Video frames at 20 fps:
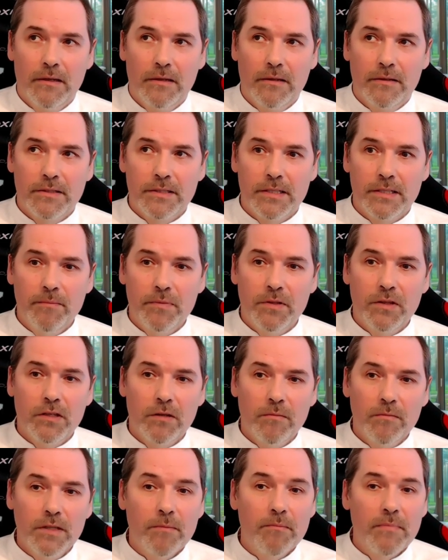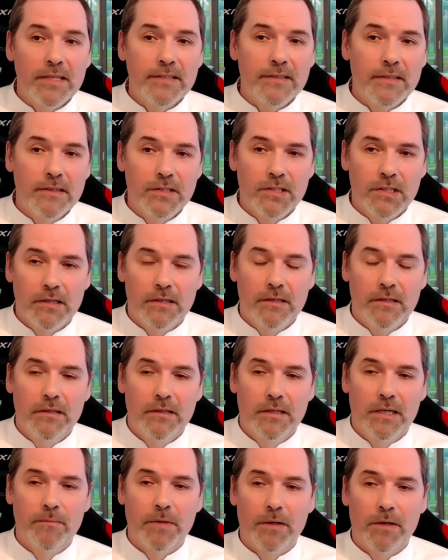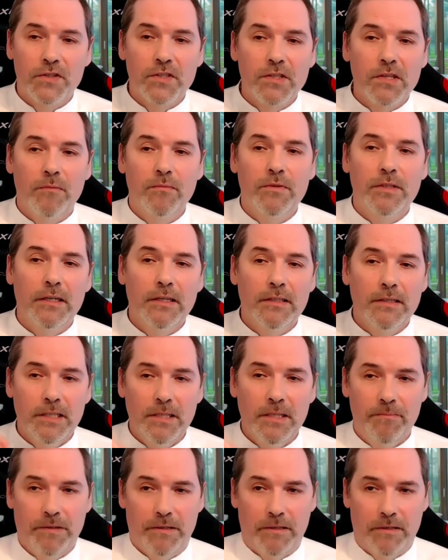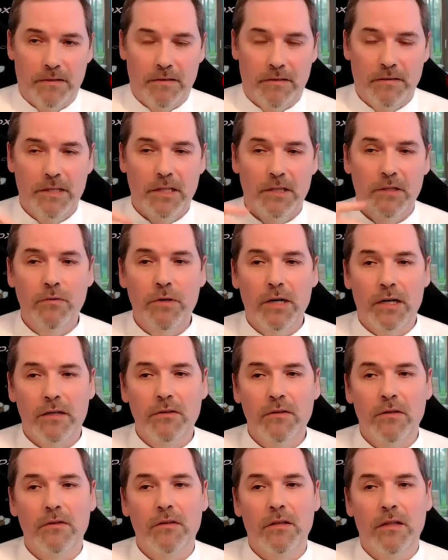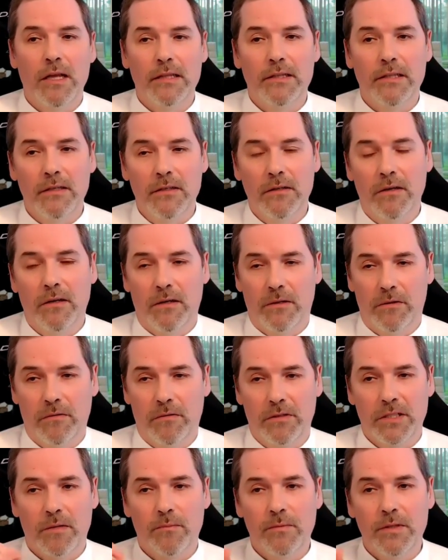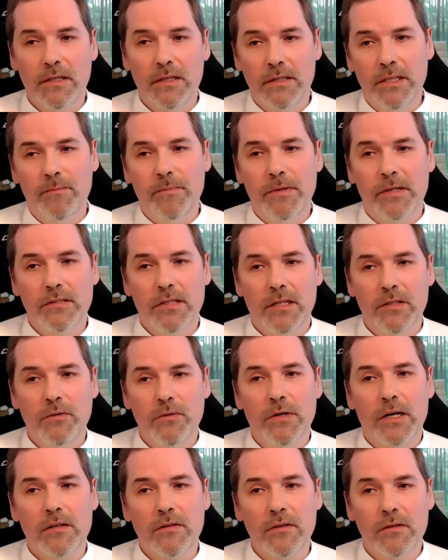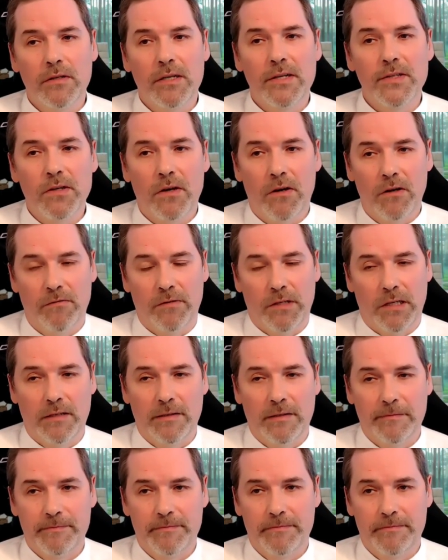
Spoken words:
symptom, the messenger about something deeper that you are not letting go, something deeper that you are not resolving,